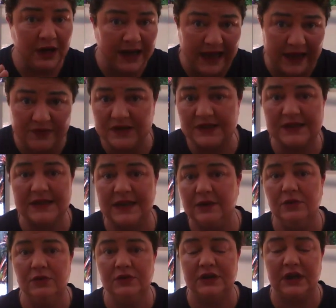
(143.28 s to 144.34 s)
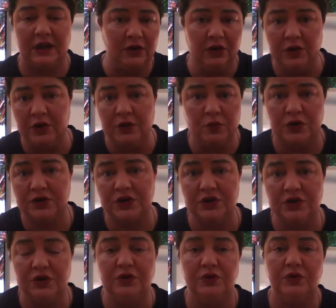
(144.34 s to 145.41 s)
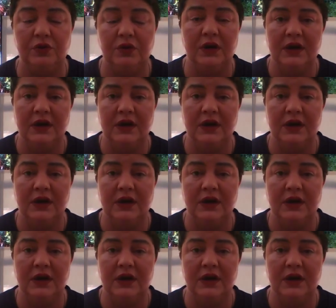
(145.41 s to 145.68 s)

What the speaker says: get the skills and learn what to do.